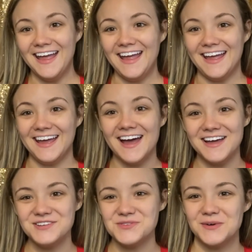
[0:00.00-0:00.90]
Hey
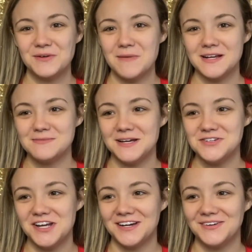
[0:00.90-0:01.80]
guys, welcome back to my
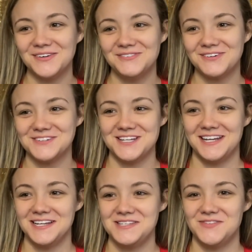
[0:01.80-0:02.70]
channel. For
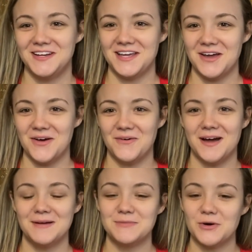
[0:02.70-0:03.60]
today's video,
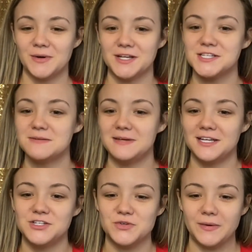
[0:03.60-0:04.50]
I'm going to be
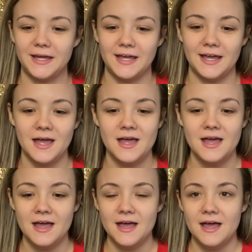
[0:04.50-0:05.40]
doing
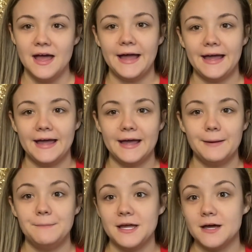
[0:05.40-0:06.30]
a
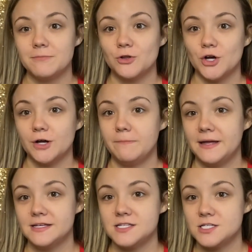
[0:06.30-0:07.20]
makeup look
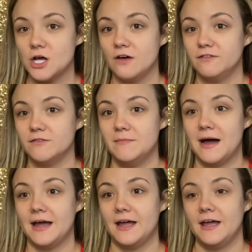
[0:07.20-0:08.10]
based off of
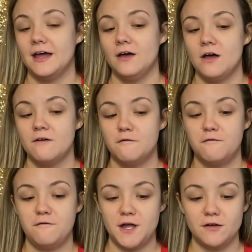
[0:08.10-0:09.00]
my
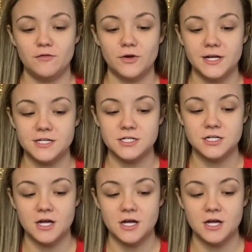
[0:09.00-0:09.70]
favorite